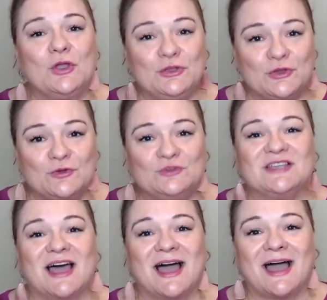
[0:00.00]
use
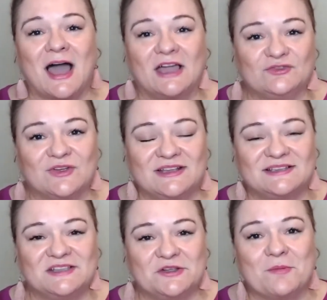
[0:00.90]
a hydrating
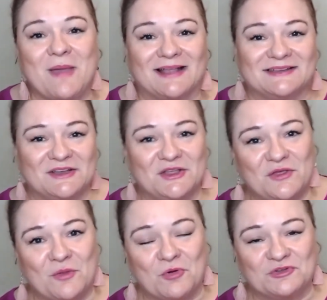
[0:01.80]
serum
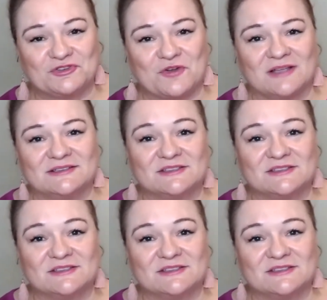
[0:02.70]
underneath your moisturizer.